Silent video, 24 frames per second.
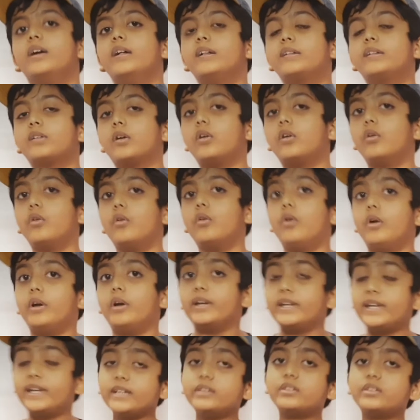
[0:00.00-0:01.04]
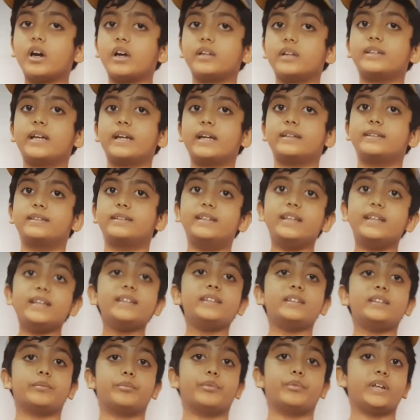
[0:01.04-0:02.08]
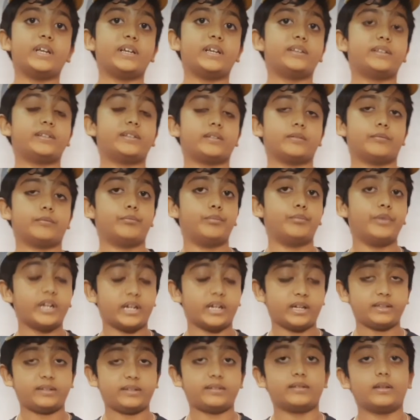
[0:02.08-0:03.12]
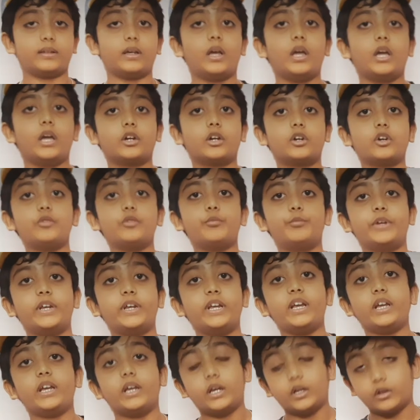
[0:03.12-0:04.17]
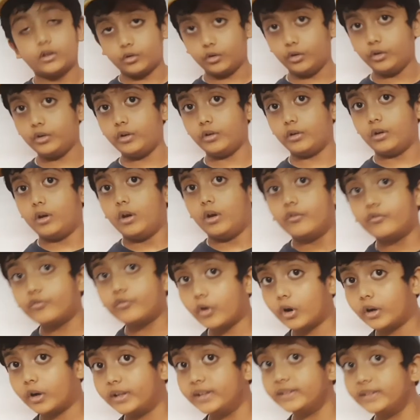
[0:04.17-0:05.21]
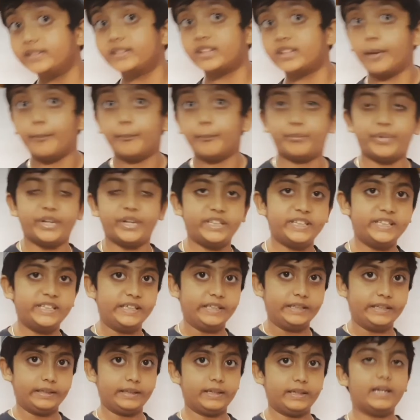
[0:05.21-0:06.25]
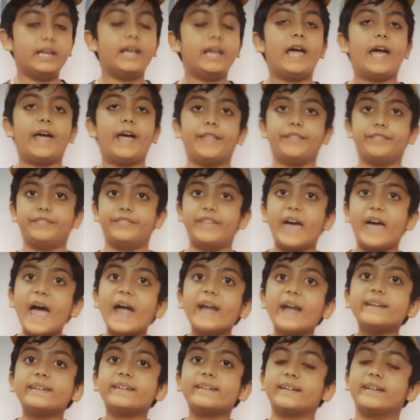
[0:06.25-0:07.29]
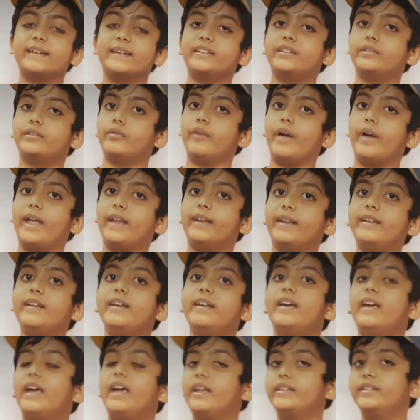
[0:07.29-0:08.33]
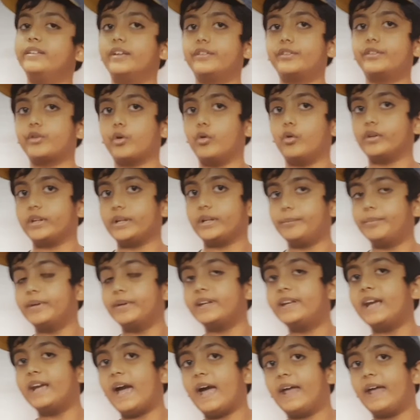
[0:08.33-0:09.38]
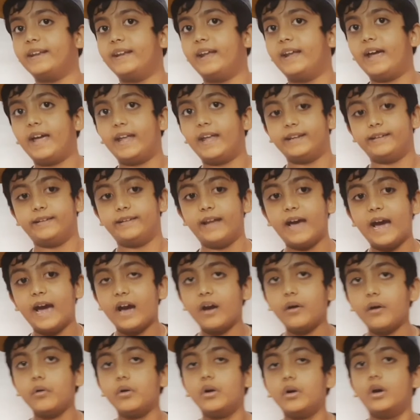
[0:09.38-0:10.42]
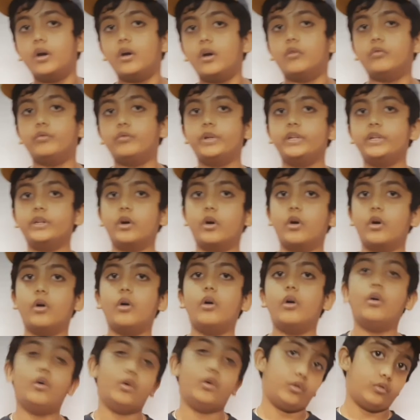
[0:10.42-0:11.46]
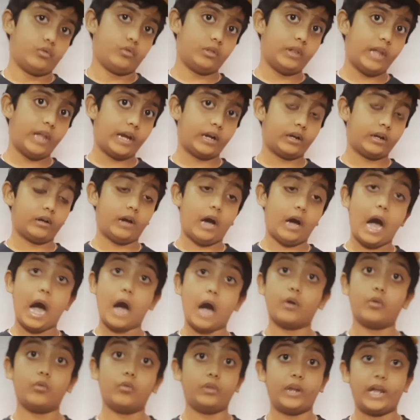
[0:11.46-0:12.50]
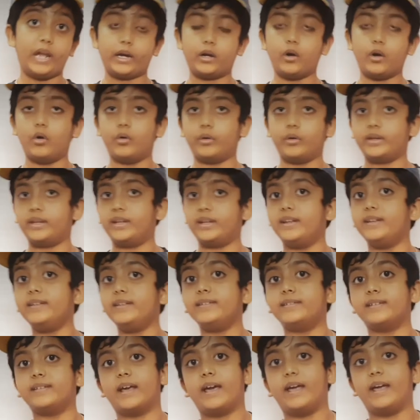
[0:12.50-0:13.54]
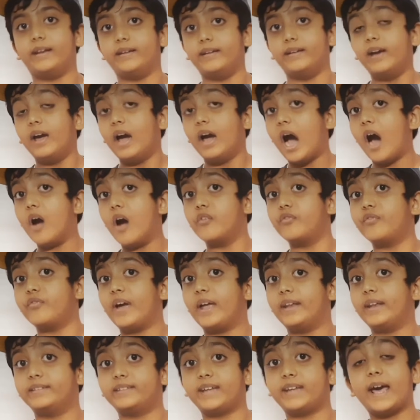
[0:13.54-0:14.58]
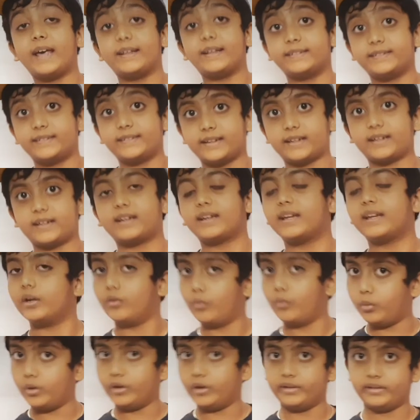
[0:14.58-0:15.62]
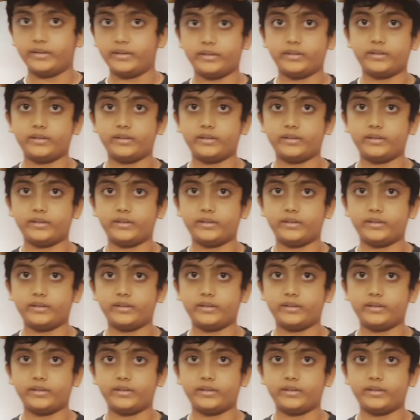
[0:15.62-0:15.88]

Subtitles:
So he thought that these bricks could be good for his company, and that is when the story began. And now we know how Lego is and how fantastic it was.